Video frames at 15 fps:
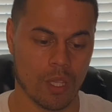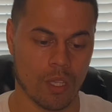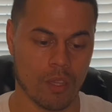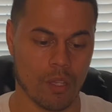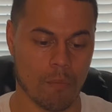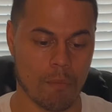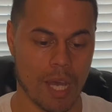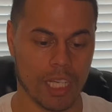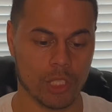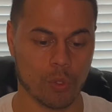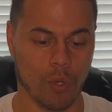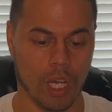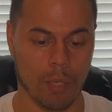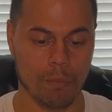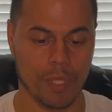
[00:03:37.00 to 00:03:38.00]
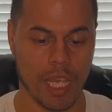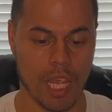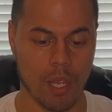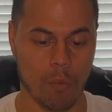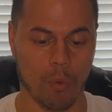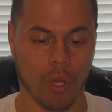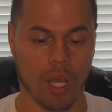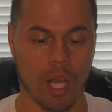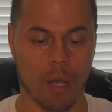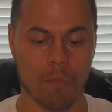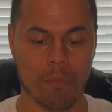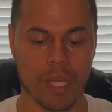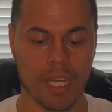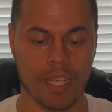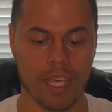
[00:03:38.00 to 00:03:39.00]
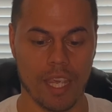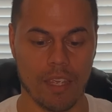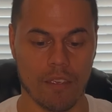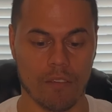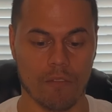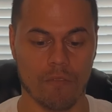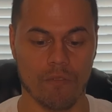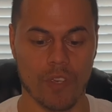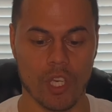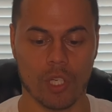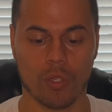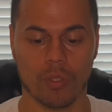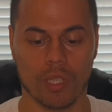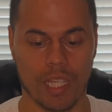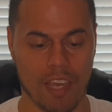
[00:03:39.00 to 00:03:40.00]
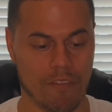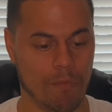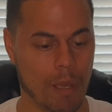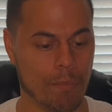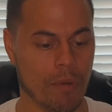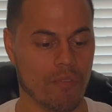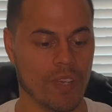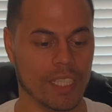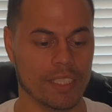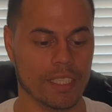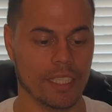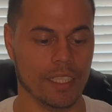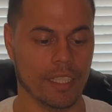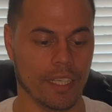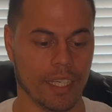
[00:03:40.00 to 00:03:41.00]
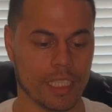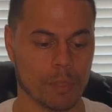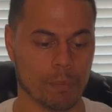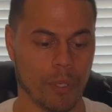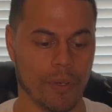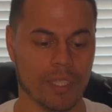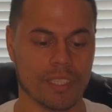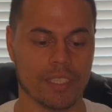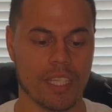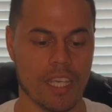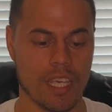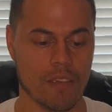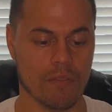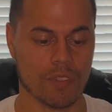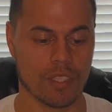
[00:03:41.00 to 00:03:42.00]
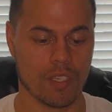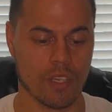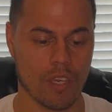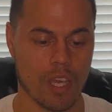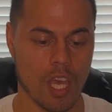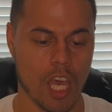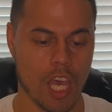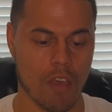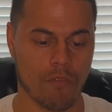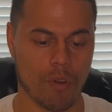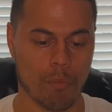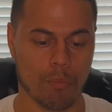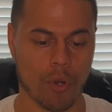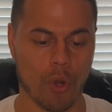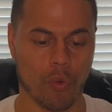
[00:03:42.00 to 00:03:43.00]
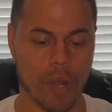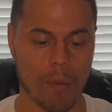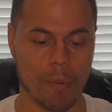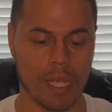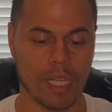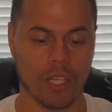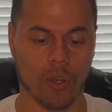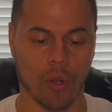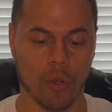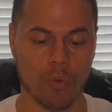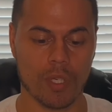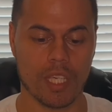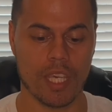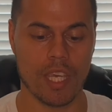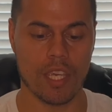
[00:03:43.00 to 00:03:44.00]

module update will help mitigate vehicle theft by preventing experienced thieves from programming their own key